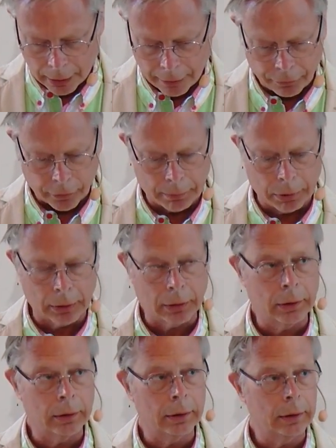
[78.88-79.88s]
everyone
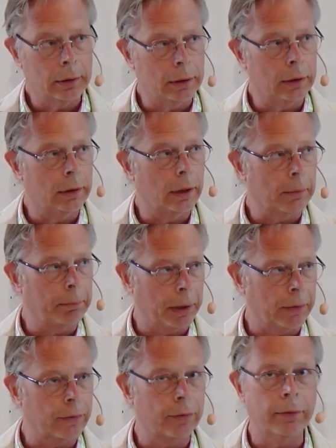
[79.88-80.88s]
did their
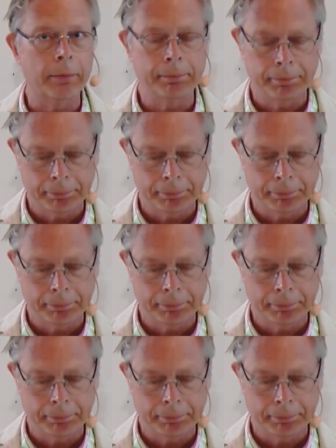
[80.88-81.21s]
best.